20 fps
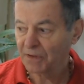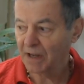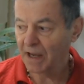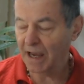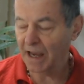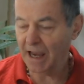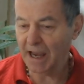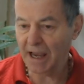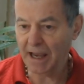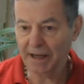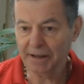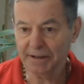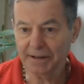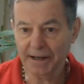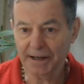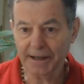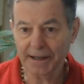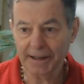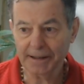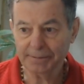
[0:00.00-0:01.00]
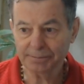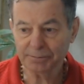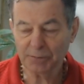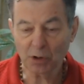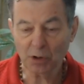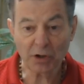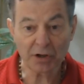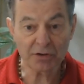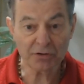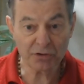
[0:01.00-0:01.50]
And um, of
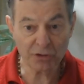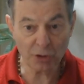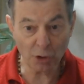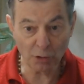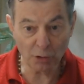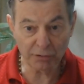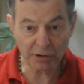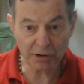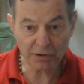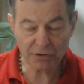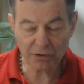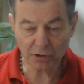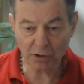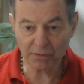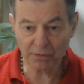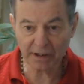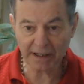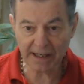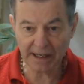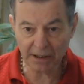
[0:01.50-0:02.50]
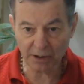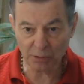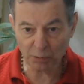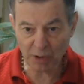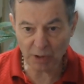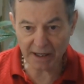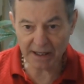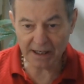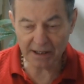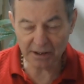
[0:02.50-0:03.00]
course, silver, silver getting
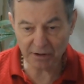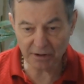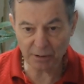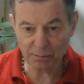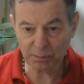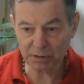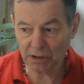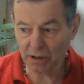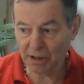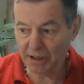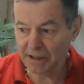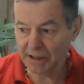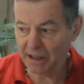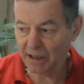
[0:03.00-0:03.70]
right into the blood.